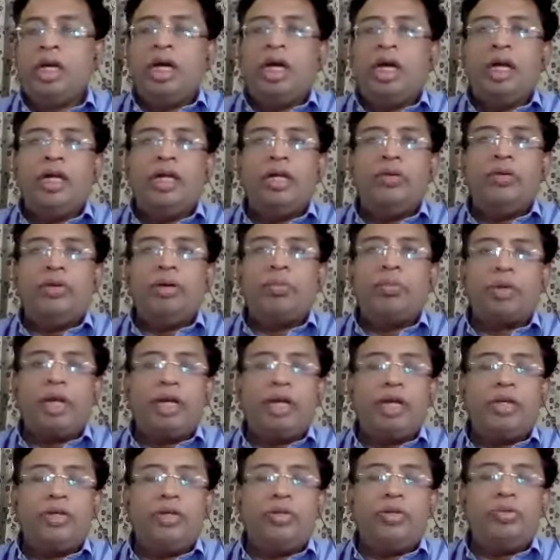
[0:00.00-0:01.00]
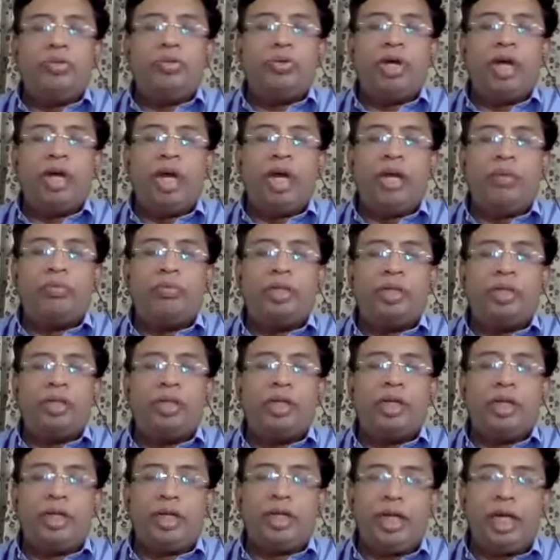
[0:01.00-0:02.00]
And you are planning to have
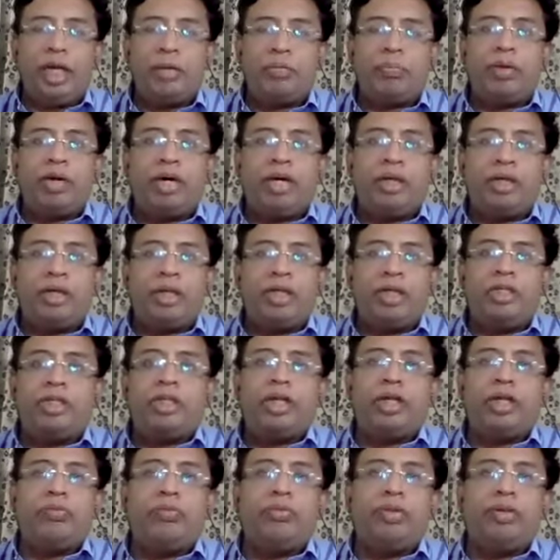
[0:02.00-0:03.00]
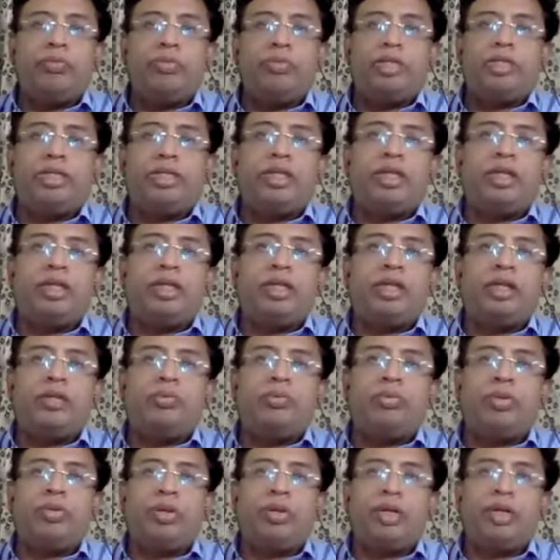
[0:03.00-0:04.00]
the DR part instead of investing
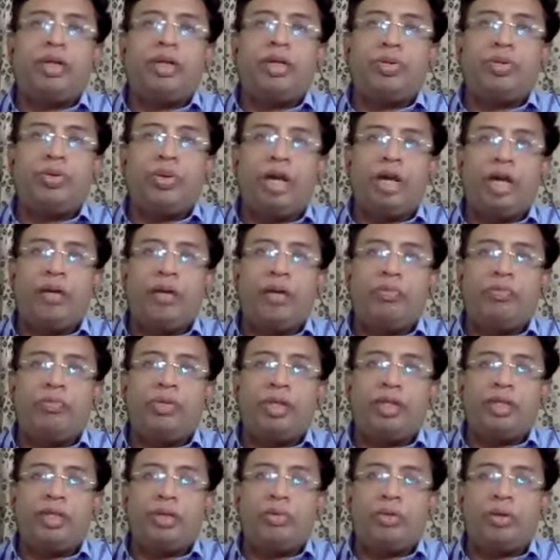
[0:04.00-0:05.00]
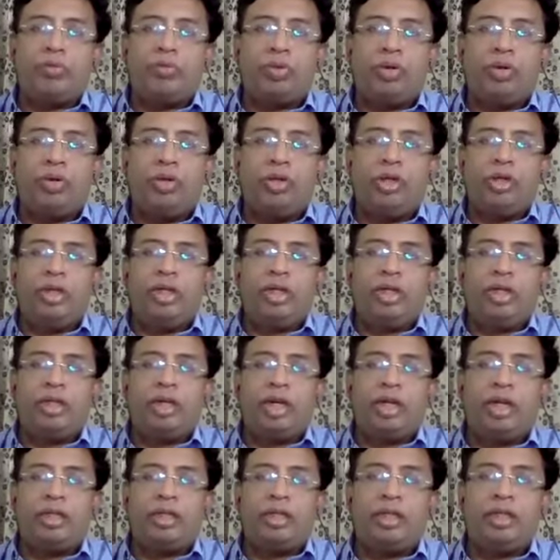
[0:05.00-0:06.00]
for it to have the our own
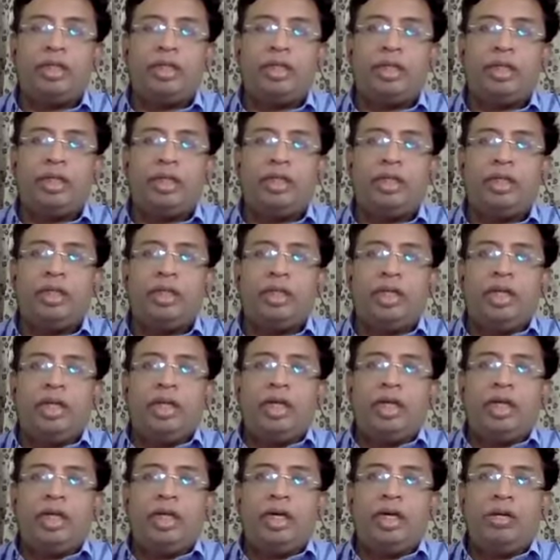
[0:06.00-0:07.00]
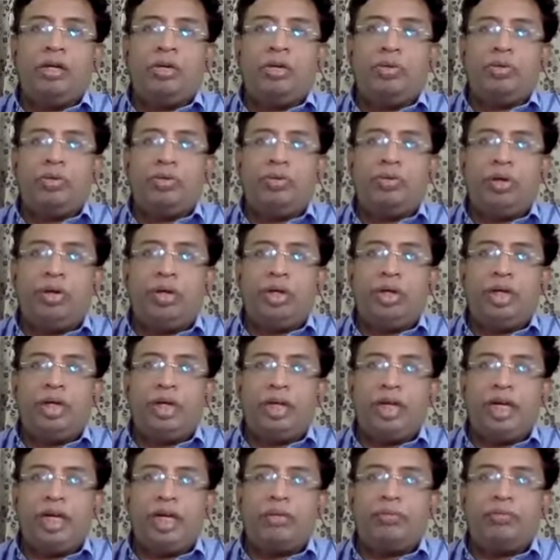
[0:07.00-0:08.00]
data center, own
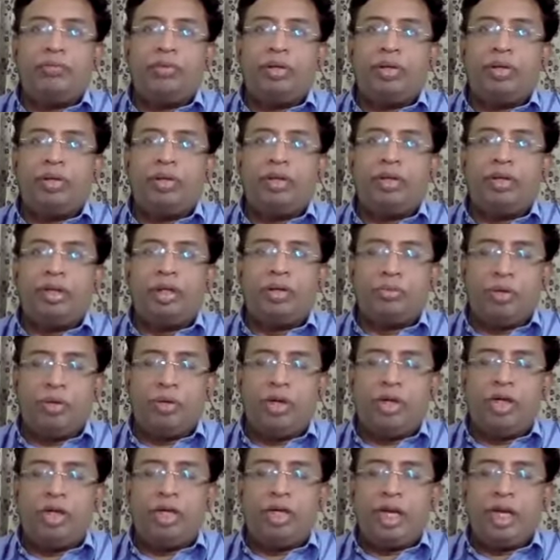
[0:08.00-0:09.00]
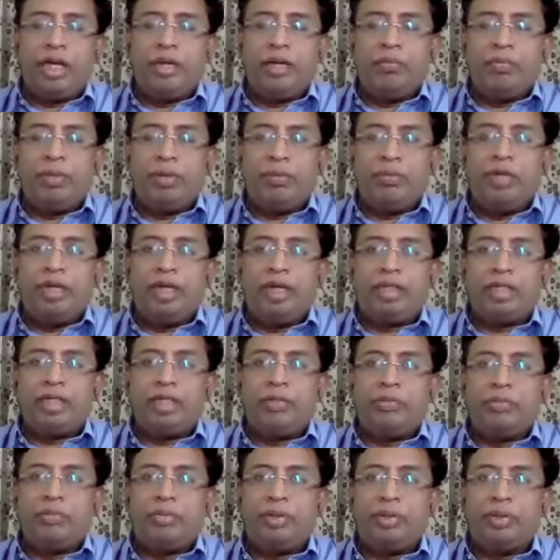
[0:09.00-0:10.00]
DR
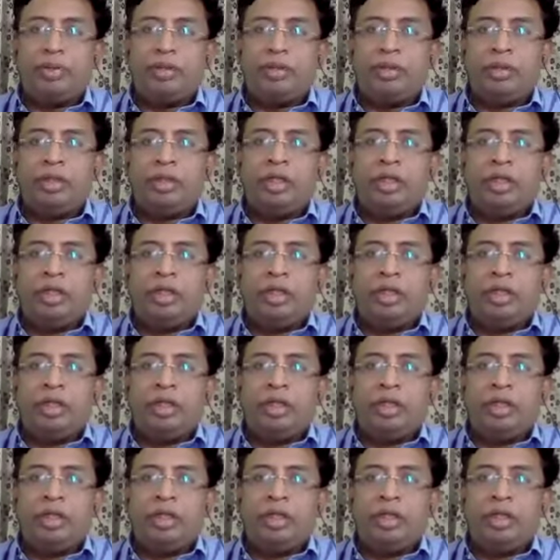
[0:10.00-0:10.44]
implementation for